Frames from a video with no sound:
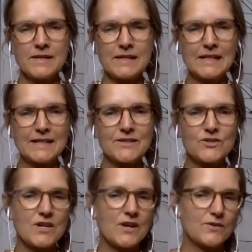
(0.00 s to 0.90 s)
I'd like to
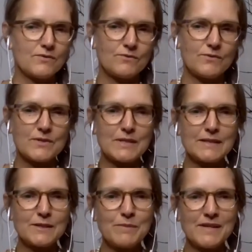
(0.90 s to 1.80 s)
share just a
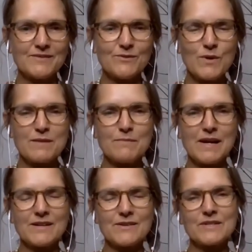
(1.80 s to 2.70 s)
little bit of what
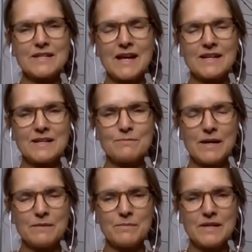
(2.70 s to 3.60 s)
my understanding
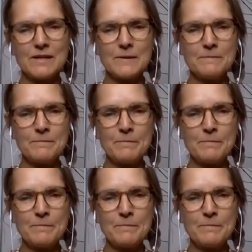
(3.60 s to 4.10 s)
might be.